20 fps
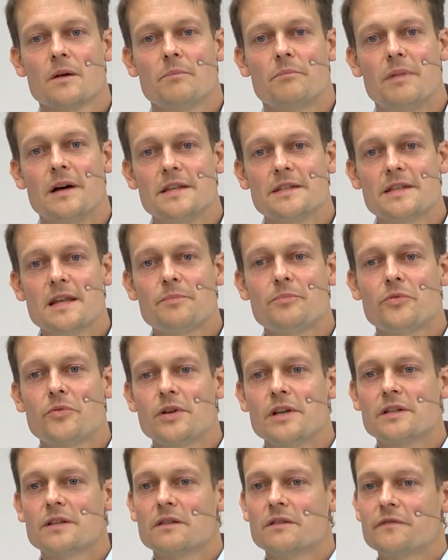By
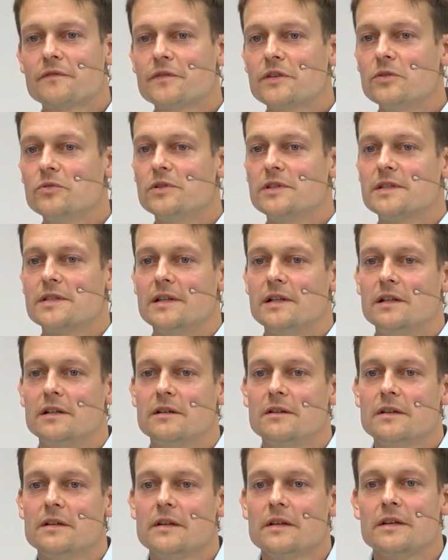separating the fuel
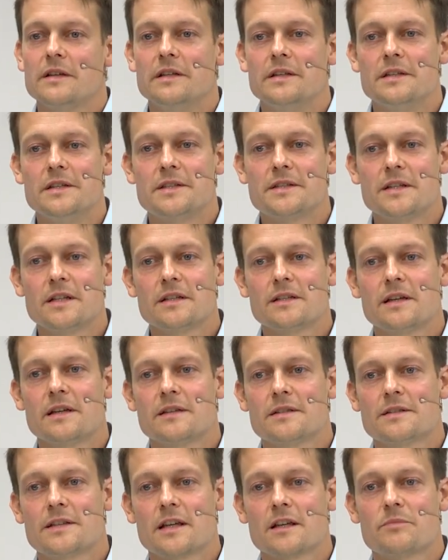cell in
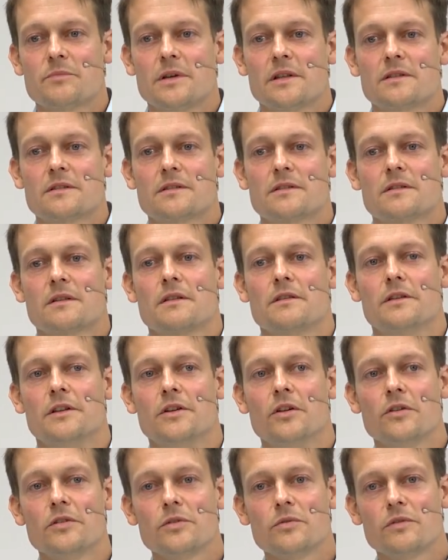distinct segments, the
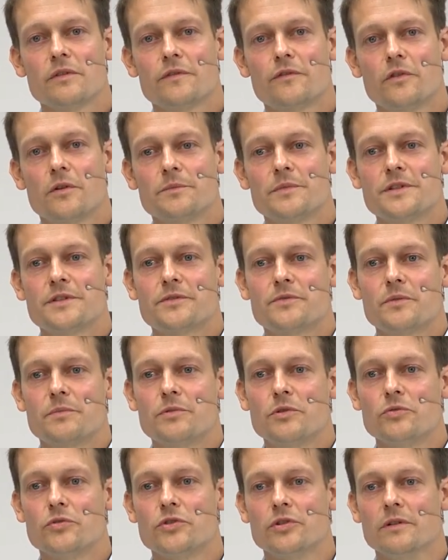non-uniform
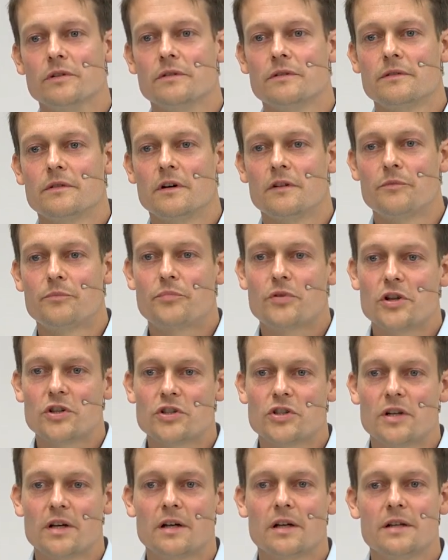distribution of
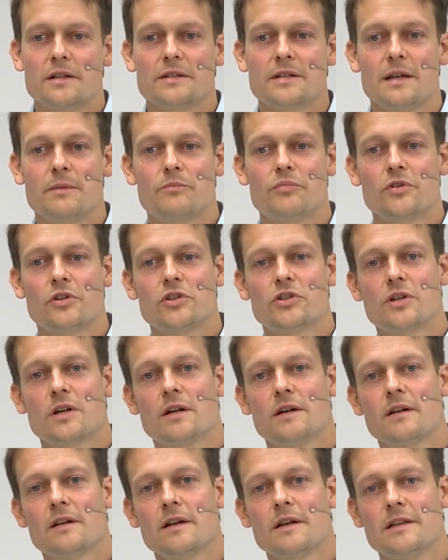pressure,
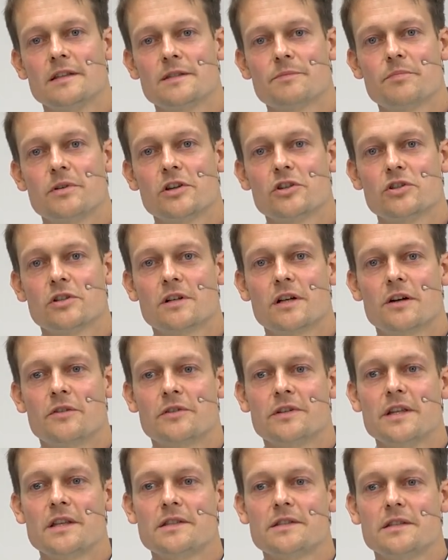temperature, and spatial
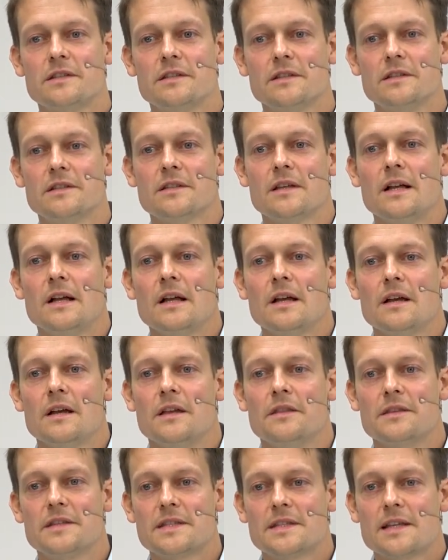current densities
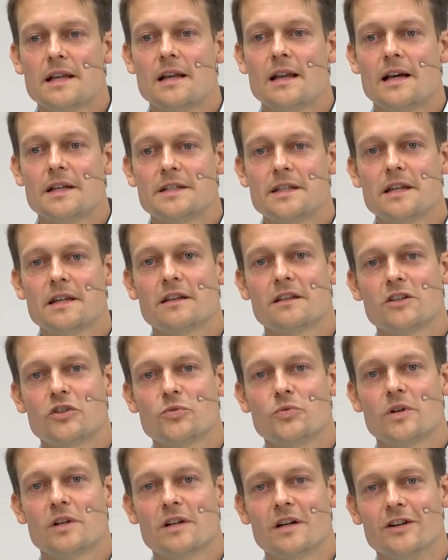in the cell are taken
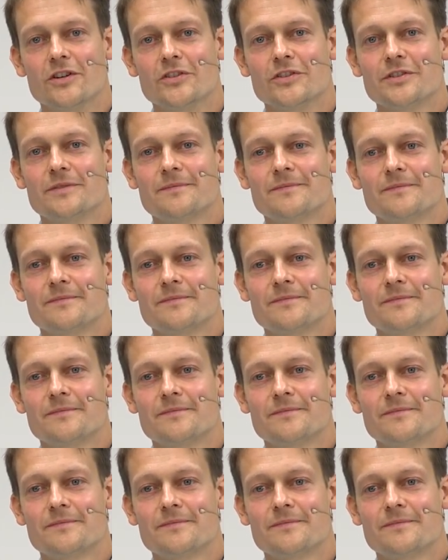into account.